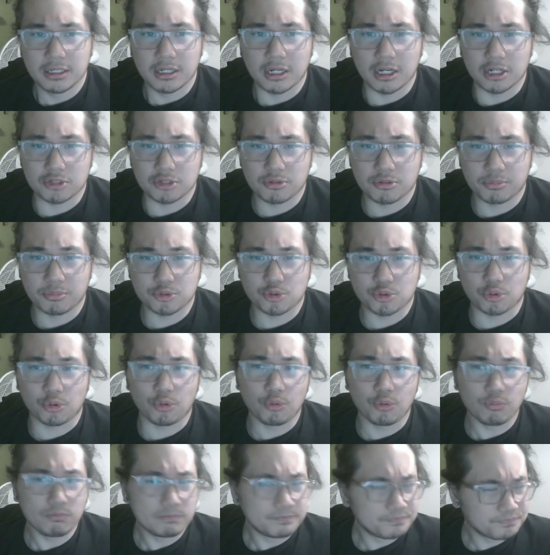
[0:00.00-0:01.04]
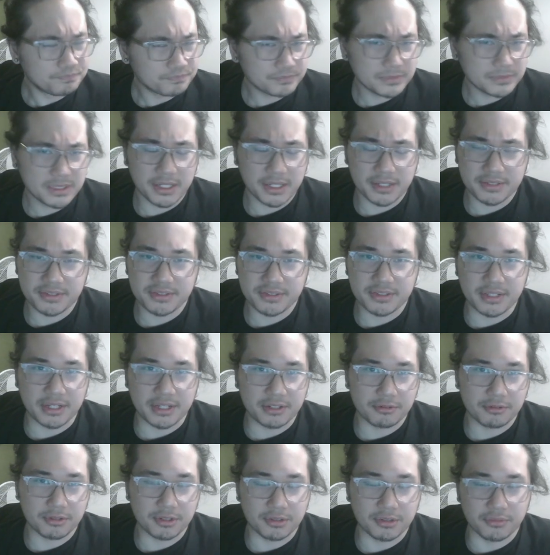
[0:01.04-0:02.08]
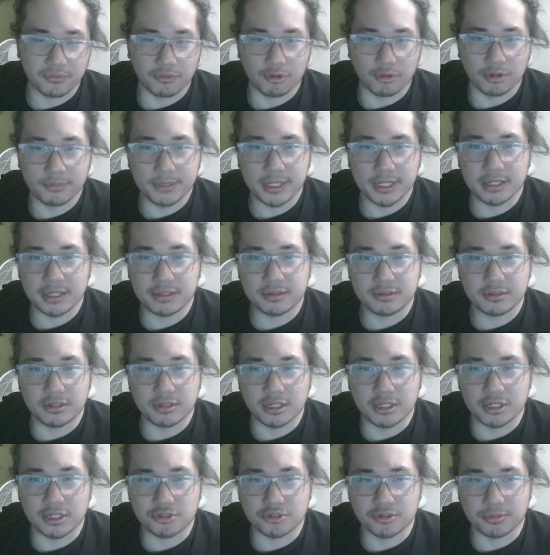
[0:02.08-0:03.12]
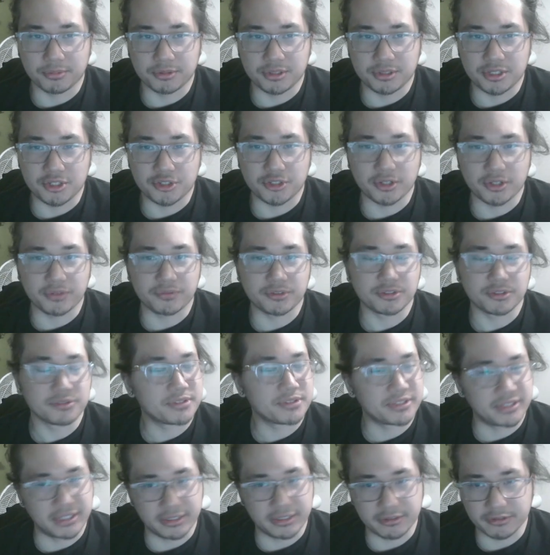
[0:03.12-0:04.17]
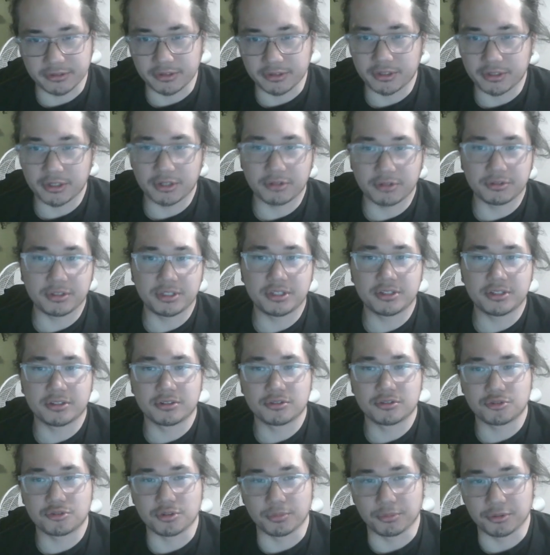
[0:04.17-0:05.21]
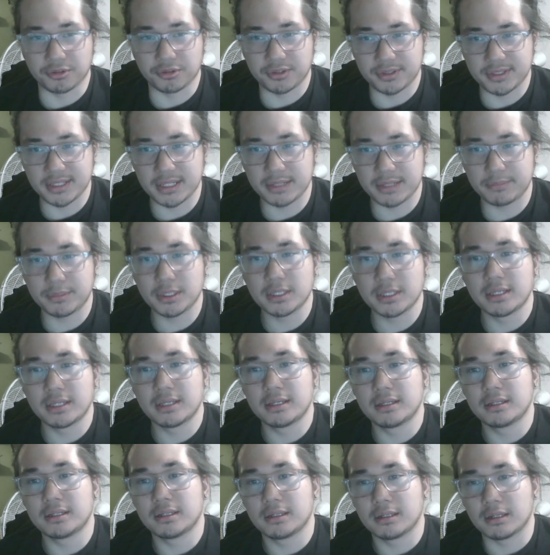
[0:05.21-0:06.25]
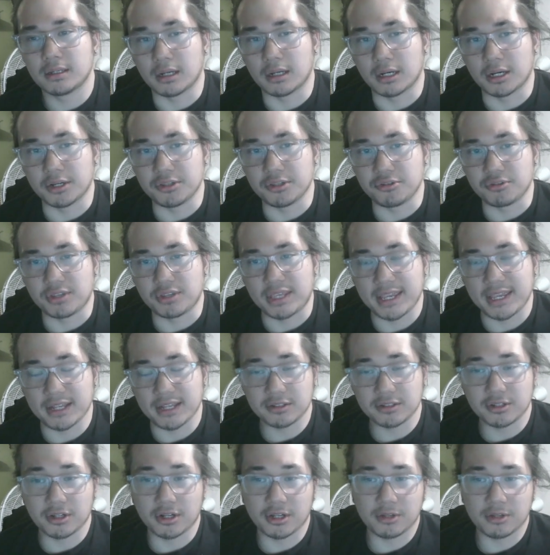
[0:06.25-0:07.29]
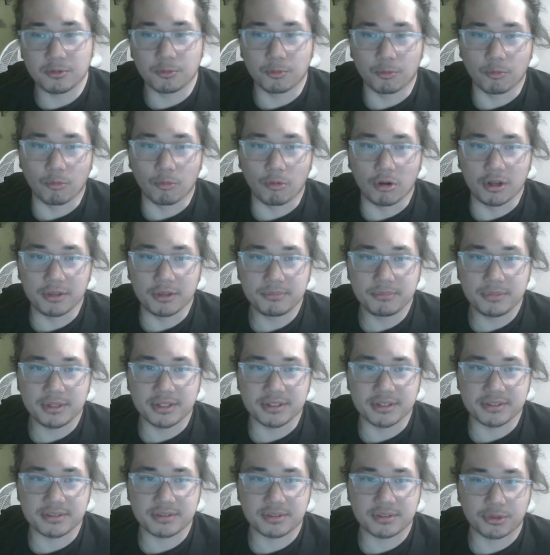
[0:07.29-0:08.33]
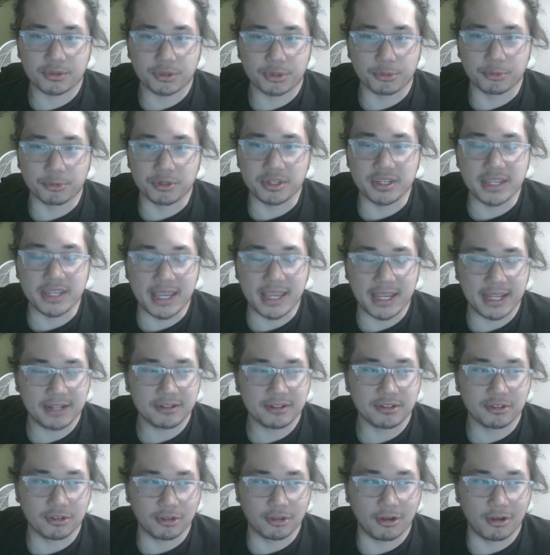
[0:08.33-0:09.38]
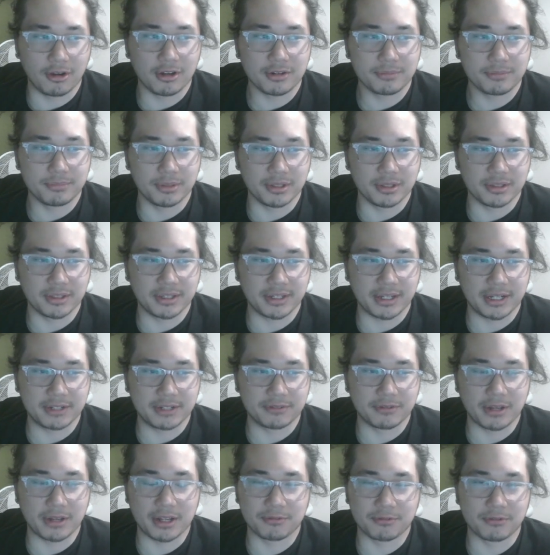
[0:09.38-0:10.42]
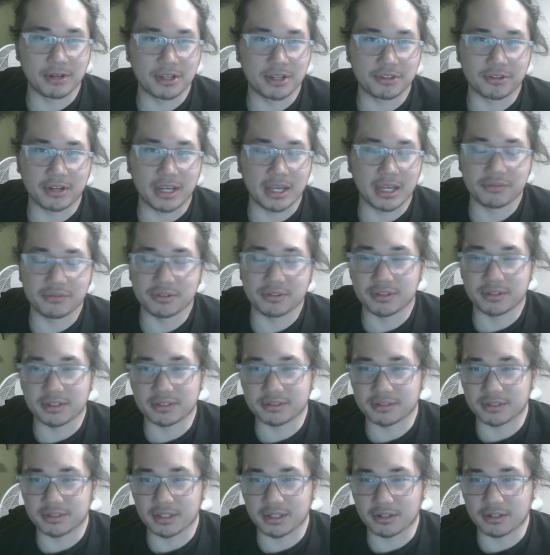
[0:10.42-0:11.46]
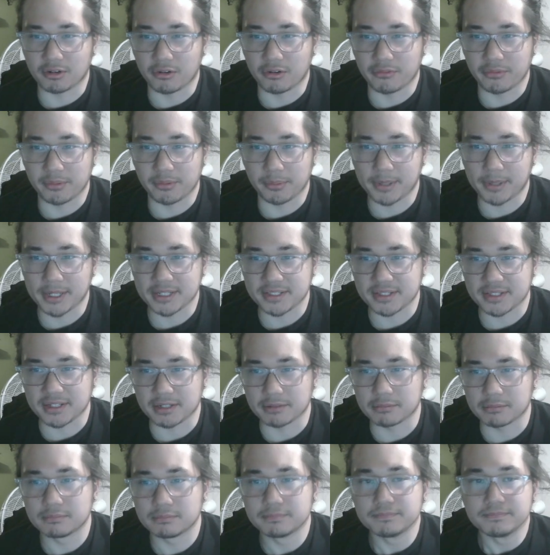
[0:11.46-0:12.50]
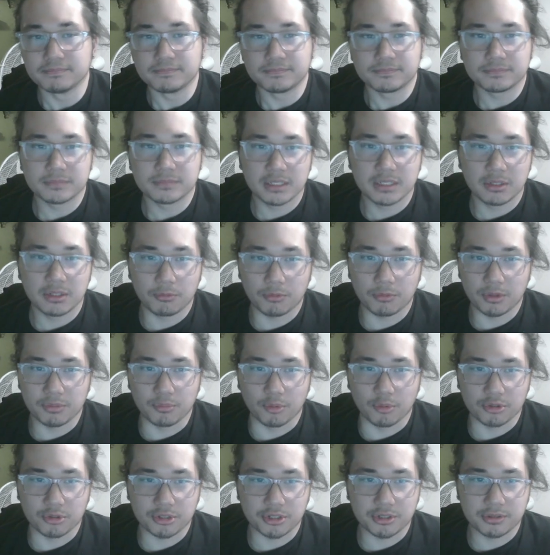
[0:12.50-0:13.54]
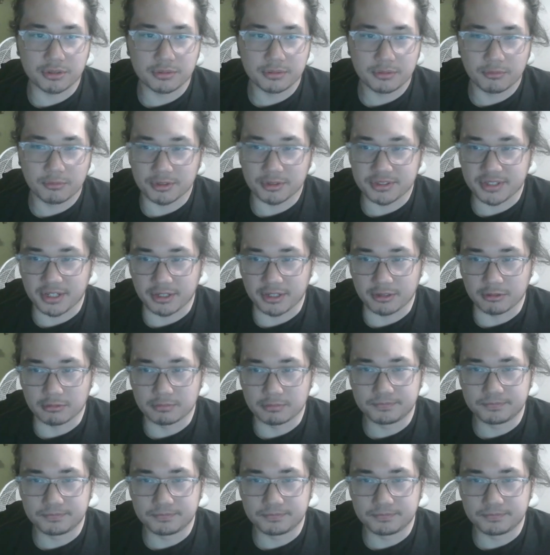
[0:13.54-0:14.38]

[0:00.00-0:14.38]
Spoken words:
Triple Droll, standard in the format. Triple D Shifter, standard in Ghoti. Triple Nib. You can cut 1 because 3 can clog, but like I'd rather have it than get caught with my pants down. 1 Mortar, 1 Title.